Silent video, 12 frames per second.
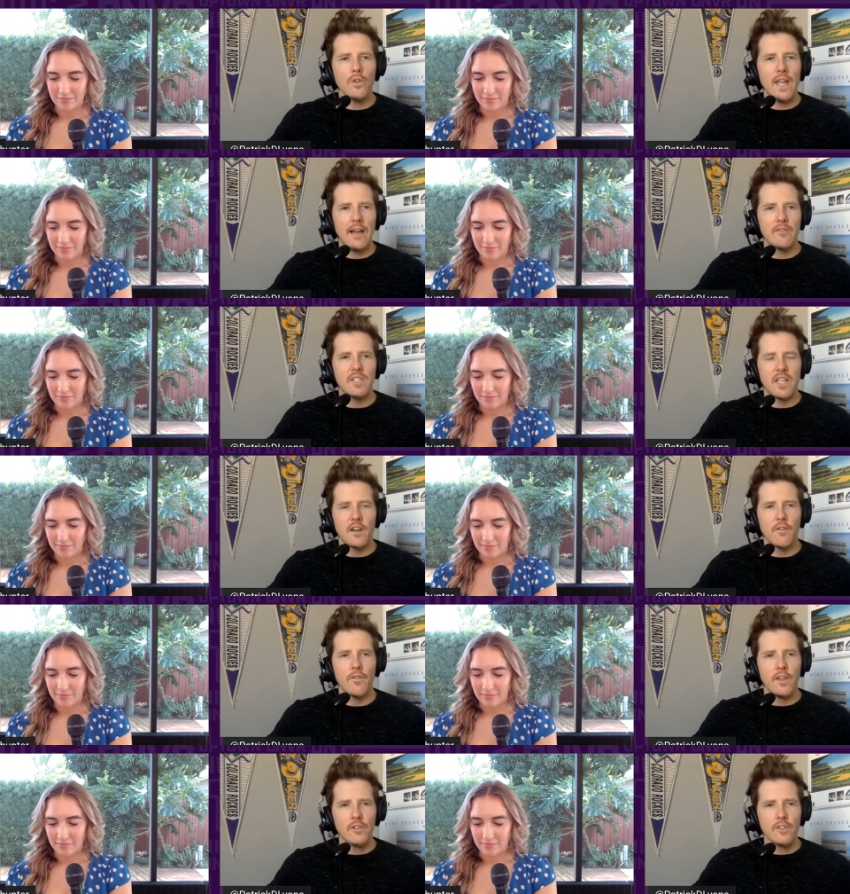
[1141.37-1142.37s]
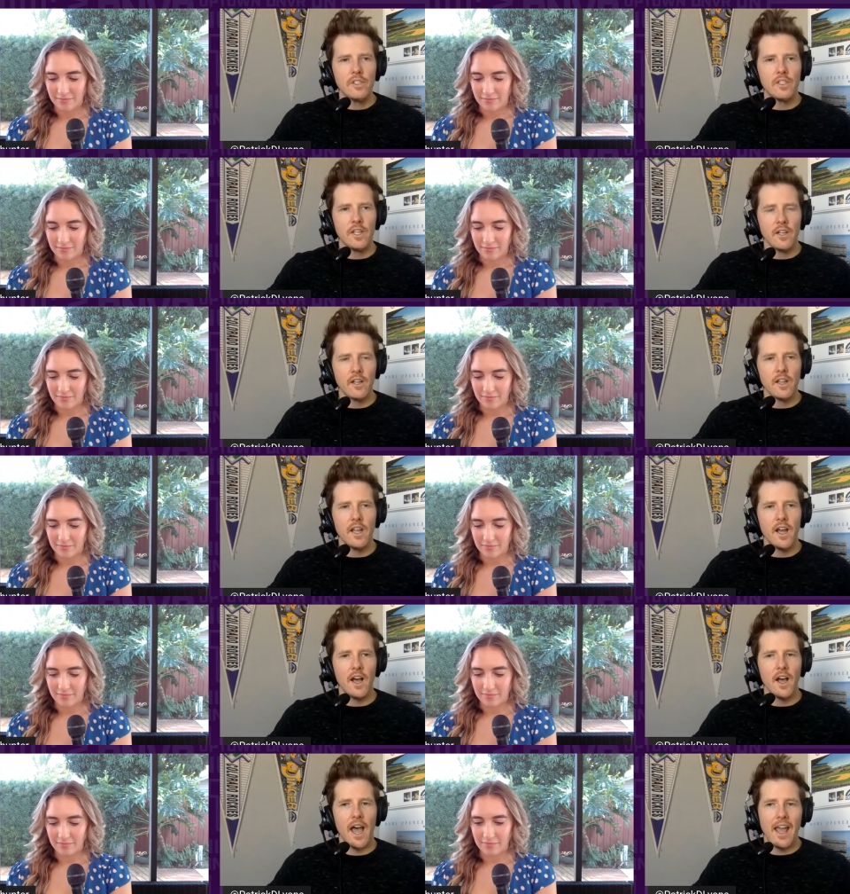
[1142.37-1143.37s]
Speaker 1: down center field still.
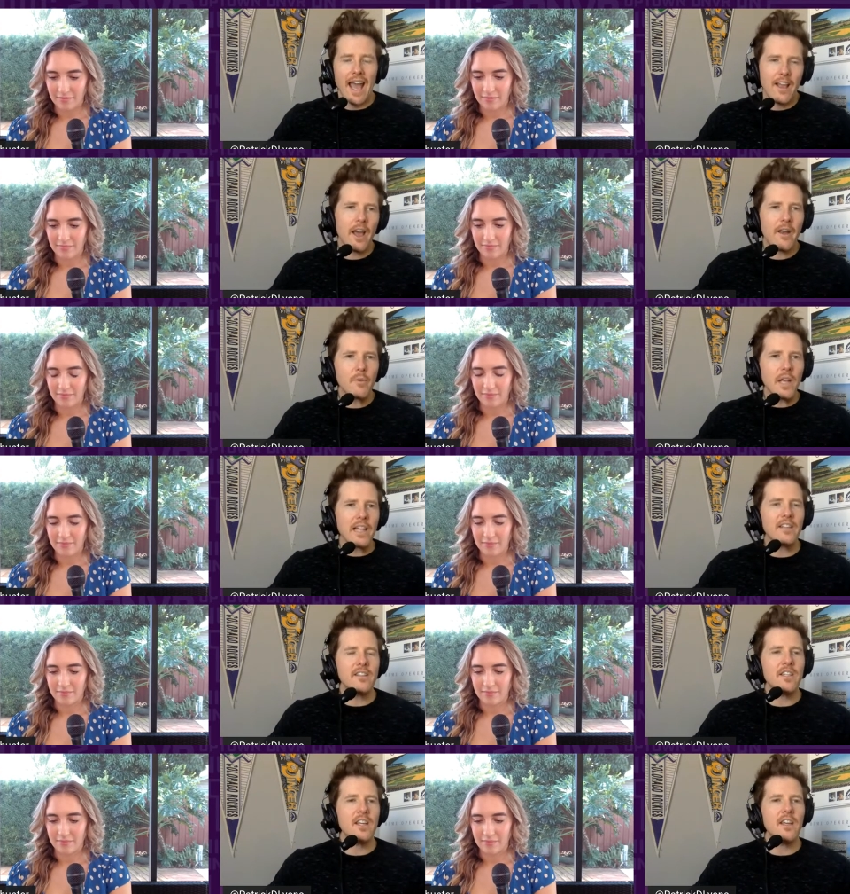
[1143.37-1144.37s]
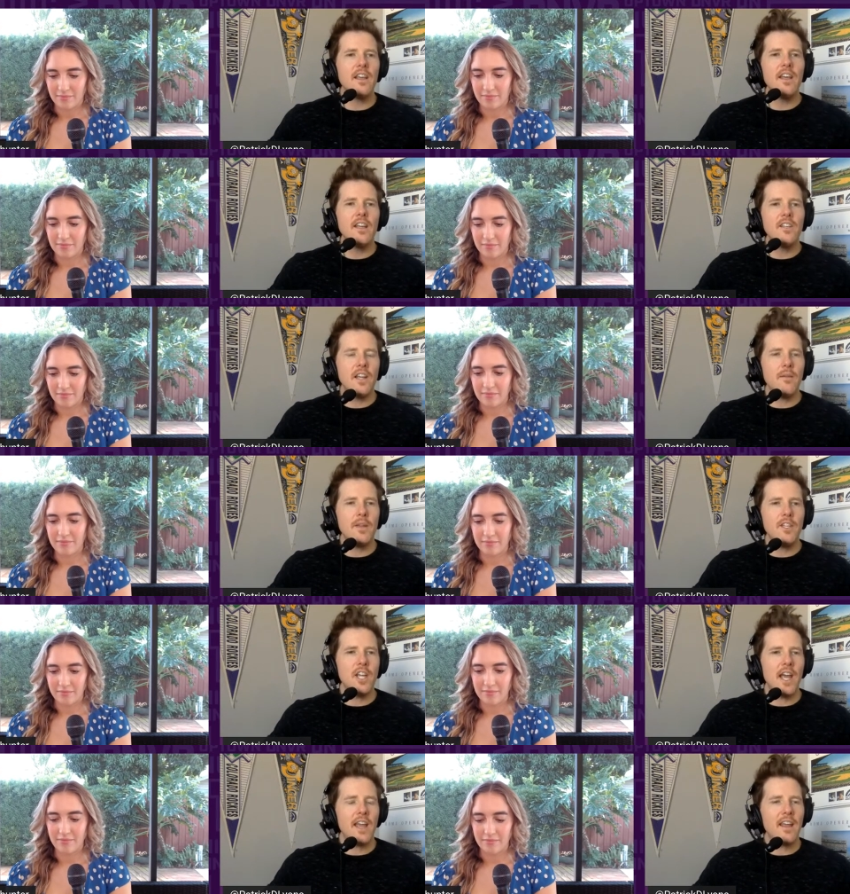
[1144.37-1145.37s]
Uh, I, I kind of would like to see J B
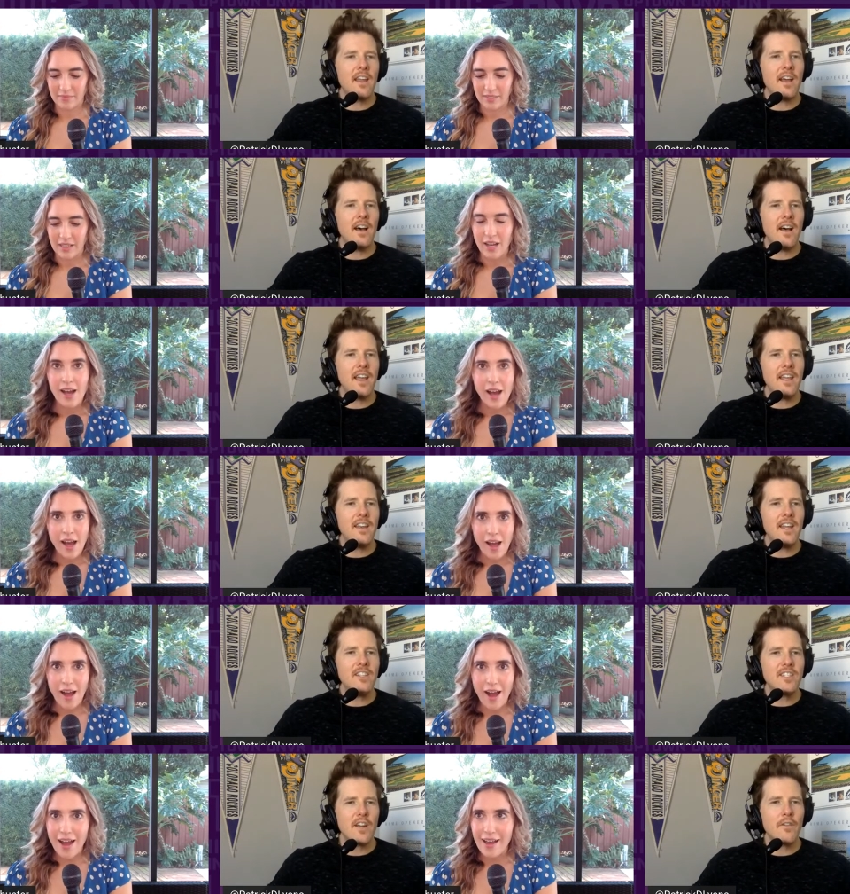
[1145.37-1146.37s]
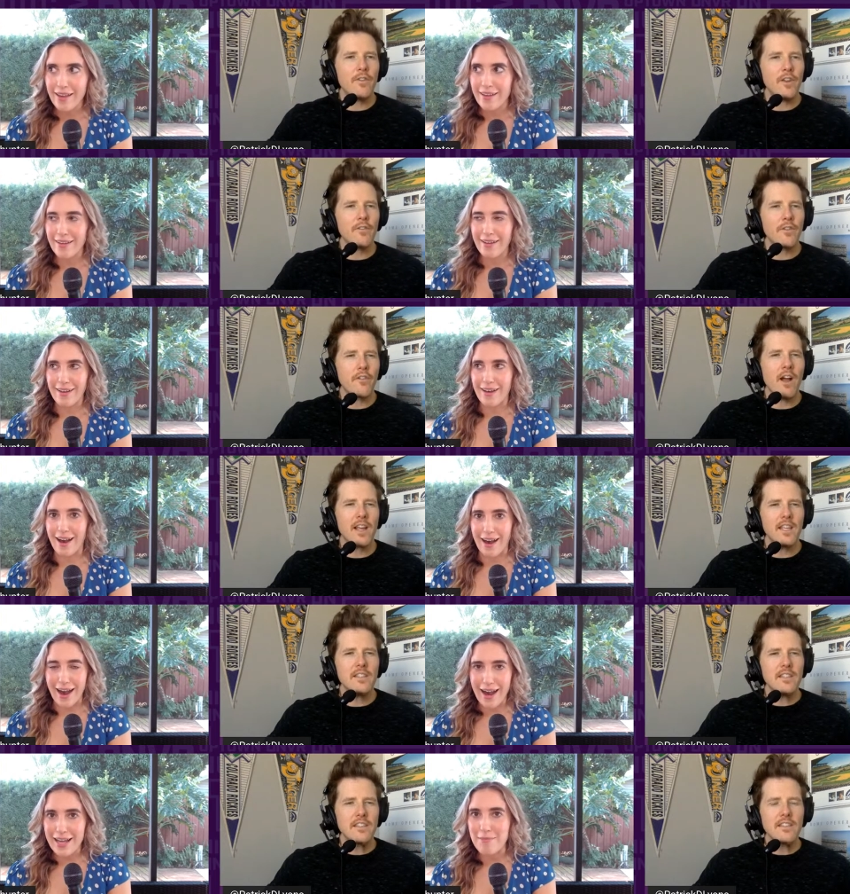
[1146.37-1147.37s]
J uh, in, in center
Speaker 2: I, field.
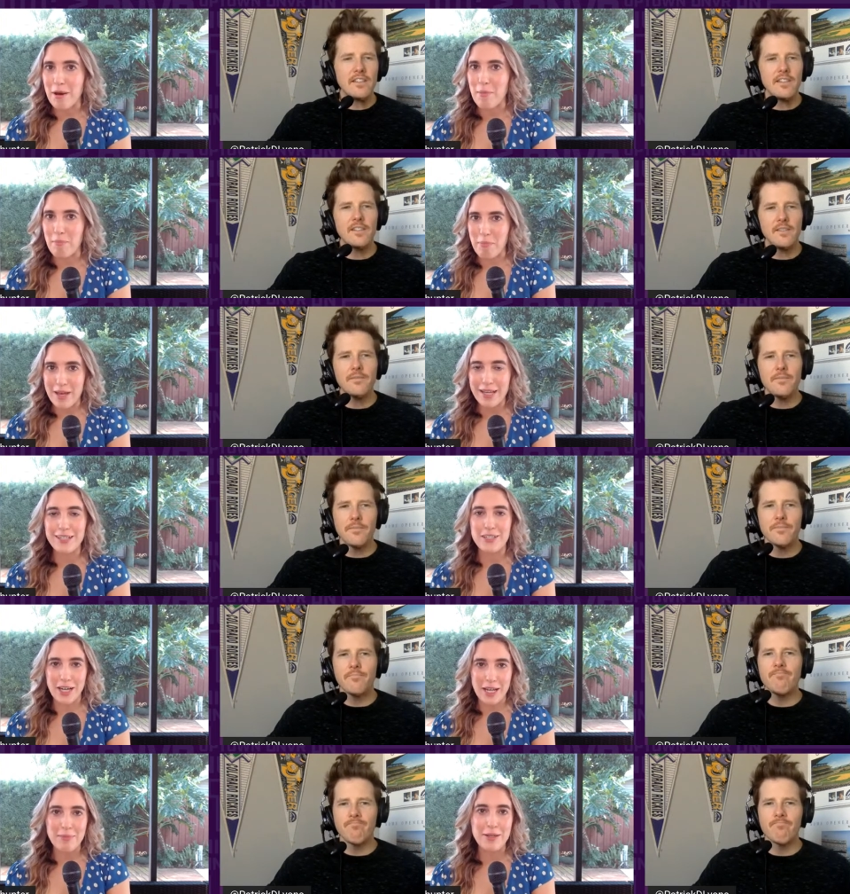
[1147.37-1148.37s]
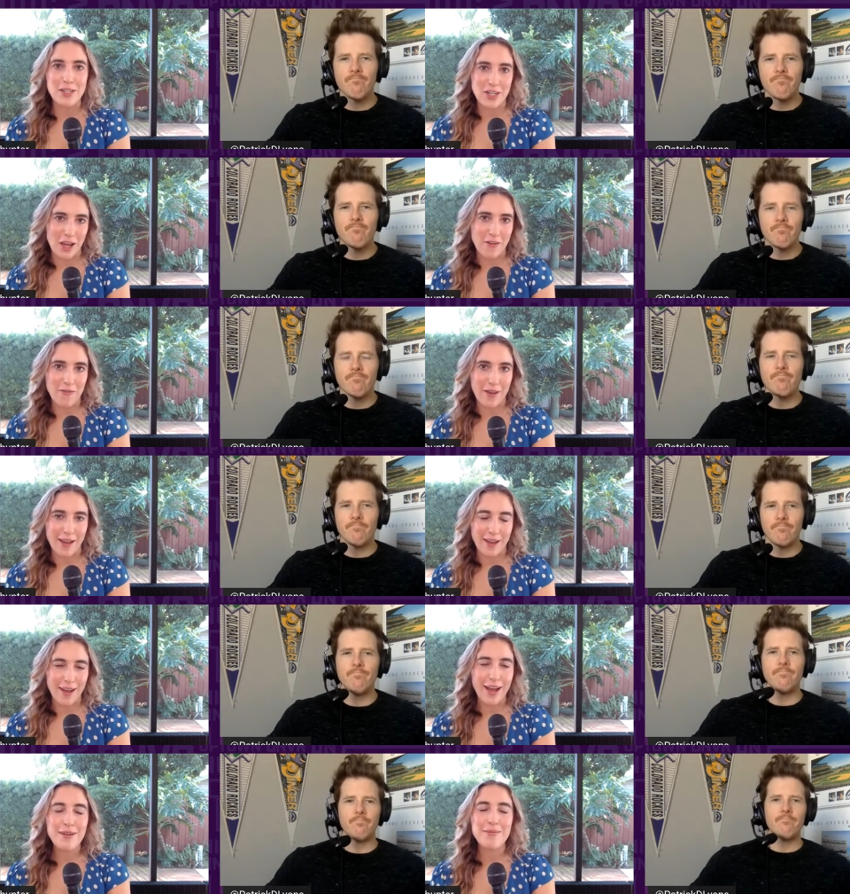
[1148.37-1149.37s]
I am a big J B J
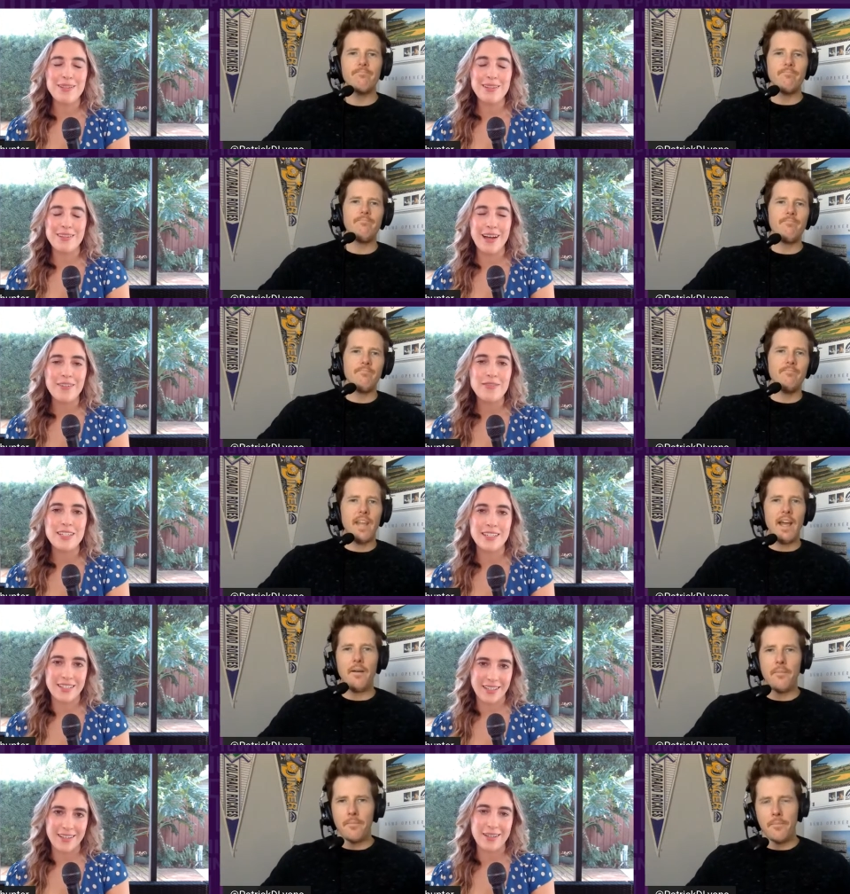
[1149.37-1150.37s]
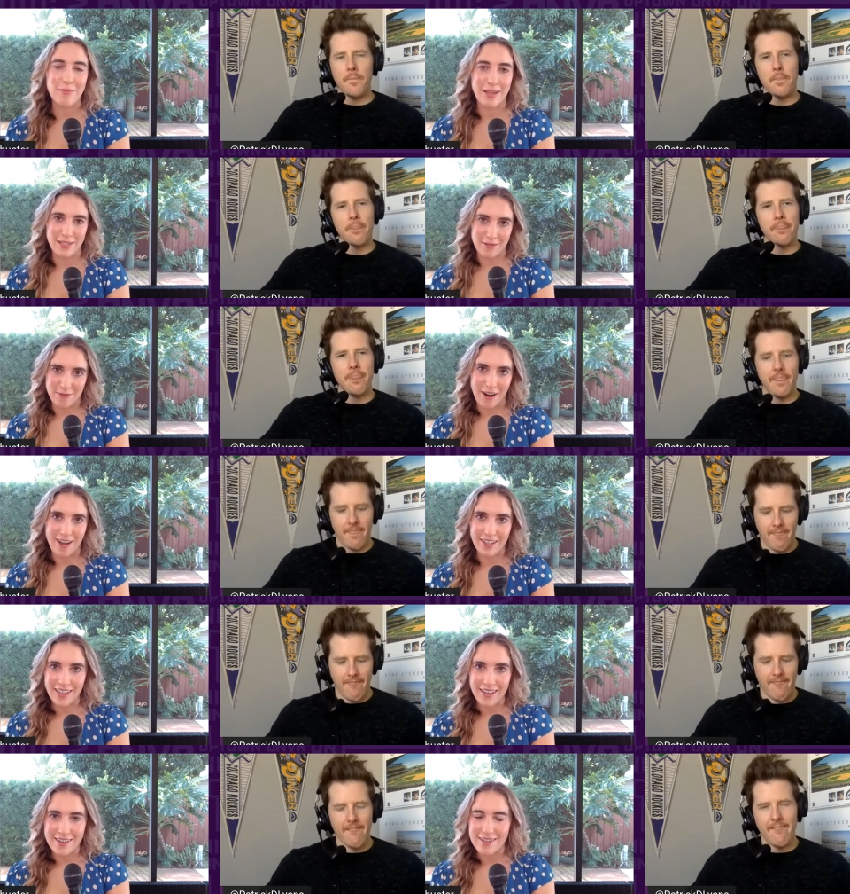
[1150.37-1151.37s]
fan. I would love yeah. to see him as a
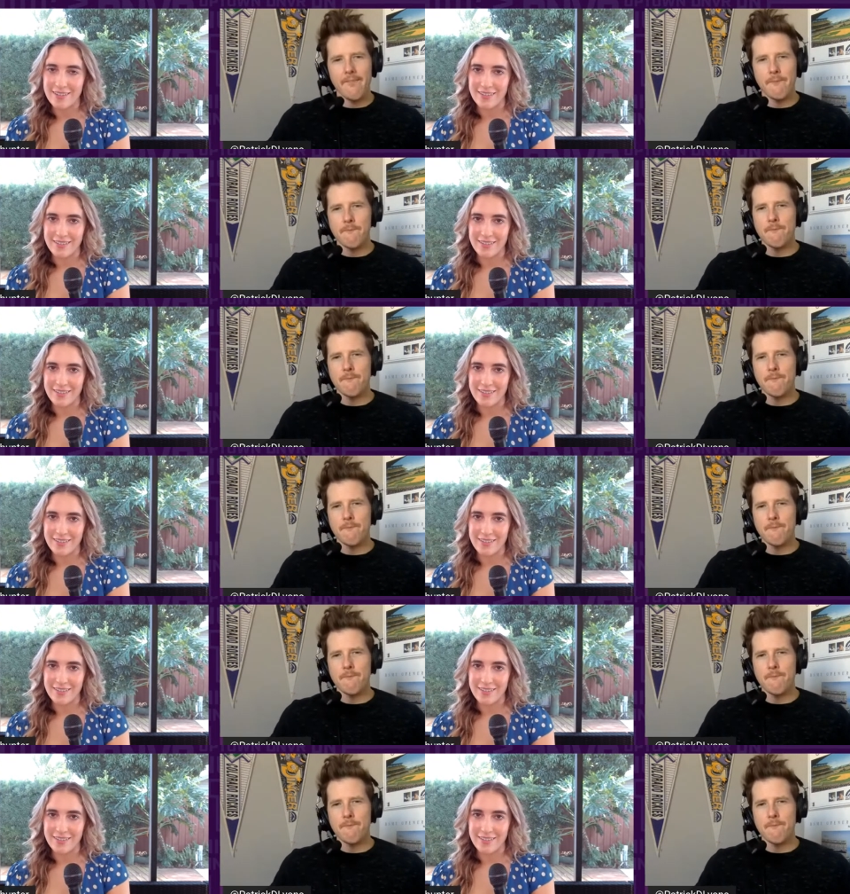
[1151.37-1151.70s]
Rocky.